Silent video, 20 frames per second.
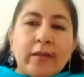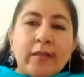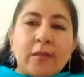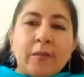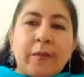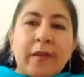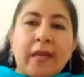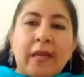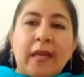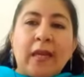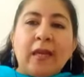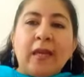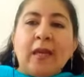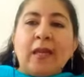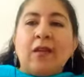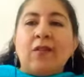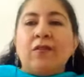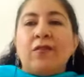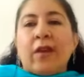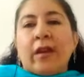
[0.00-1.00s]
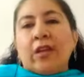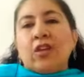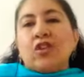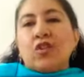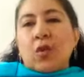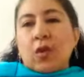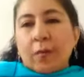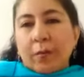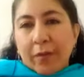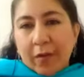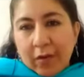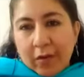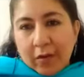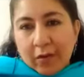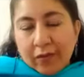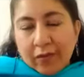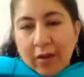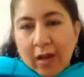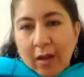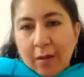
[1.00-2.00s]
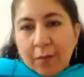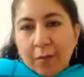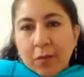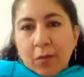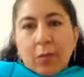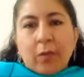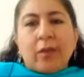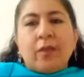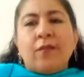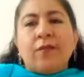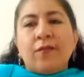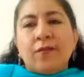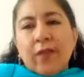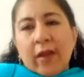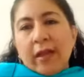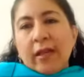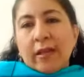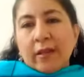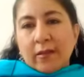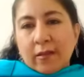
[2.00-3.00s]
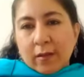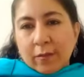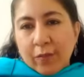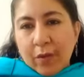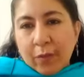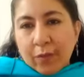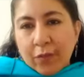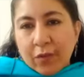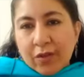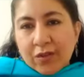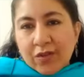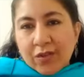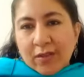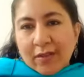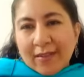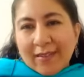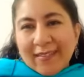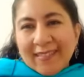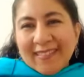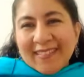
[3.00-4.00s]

in speaking in a very short period of time with very little preparation.